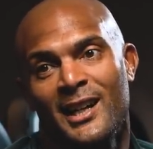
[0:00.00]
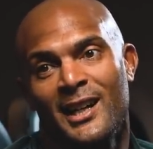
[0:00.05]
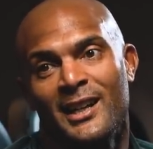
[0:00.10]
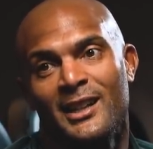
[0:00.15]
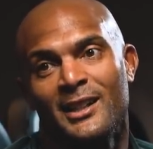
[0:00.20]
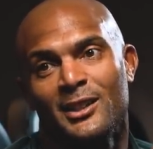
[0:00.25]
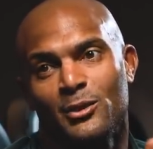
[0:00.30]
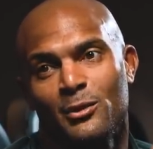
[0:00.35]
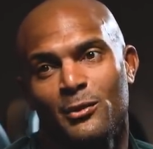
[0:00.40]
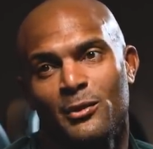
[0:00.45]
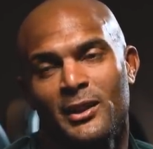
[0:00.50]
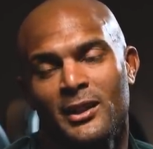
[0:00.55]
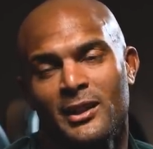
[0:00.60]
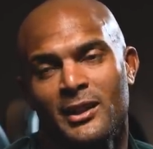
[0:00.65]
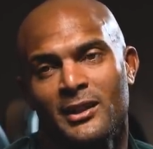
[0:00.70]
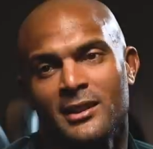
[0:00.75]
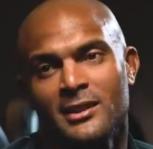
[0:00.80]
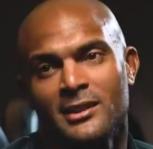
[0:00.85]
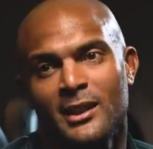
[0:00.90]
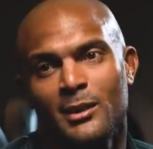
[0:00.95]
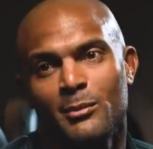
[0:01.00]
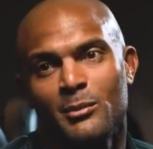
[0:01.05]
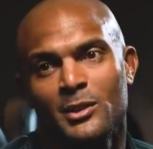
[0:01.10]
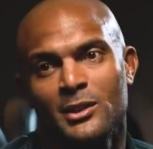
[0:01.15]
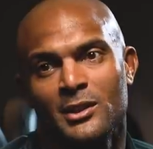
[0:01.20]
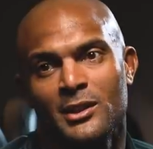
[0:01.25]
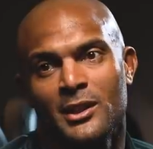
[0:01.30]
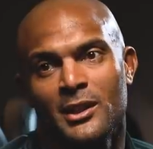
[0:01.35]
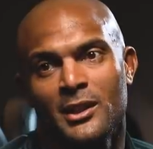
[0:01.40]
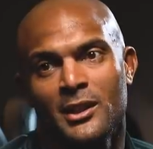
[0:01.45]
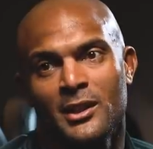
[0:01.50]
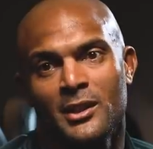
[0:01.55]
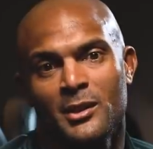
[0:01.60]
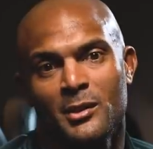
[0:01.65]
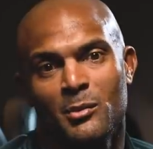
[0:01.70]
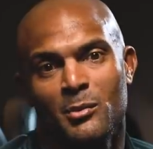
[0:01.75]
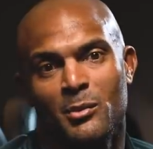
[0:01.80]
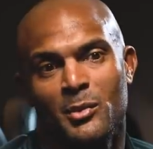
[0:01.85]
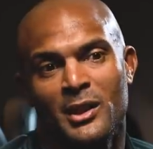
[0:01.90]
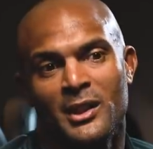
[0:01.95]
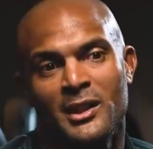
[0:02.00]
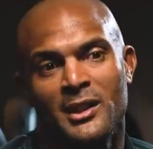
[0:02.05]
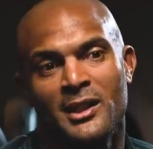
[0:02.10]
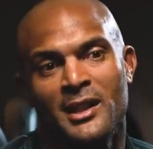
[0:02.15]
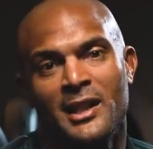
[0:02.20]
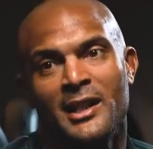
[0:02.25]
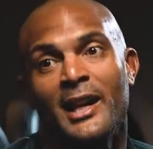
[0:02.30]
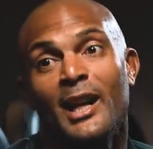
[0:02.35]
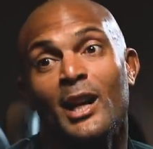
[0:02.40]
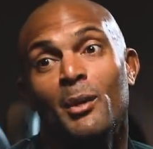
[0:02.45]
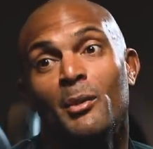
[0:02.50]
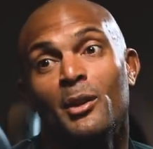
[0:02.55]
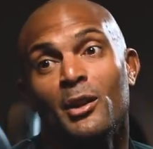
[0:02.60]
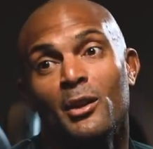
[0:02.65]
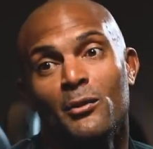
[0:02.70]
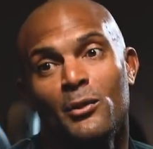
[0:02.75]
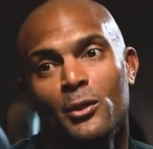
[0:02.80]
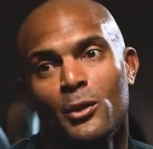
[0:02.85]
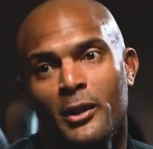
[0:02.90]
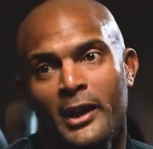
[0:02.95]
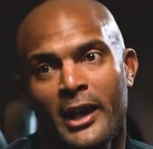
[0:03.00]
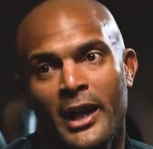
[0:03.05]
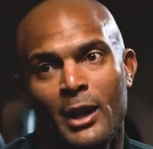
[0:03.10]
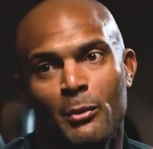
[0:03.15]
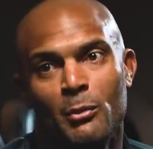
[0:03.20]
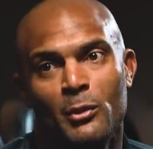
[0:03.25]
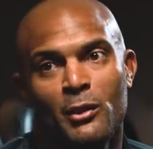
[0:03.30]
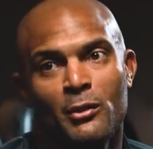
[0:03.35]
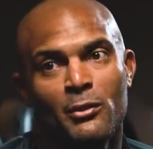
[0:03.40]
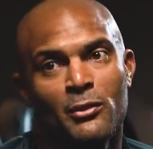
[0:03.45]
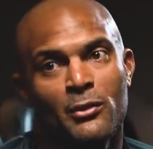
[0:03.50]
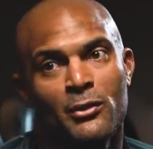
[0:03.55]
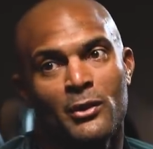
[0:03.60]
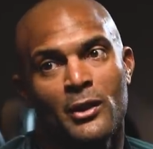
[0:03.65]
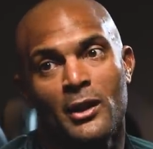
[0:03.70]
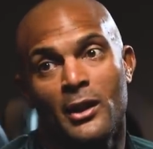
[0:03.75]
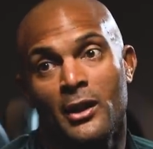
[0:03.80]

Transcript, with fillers: and it's something that seems to be an element of your game with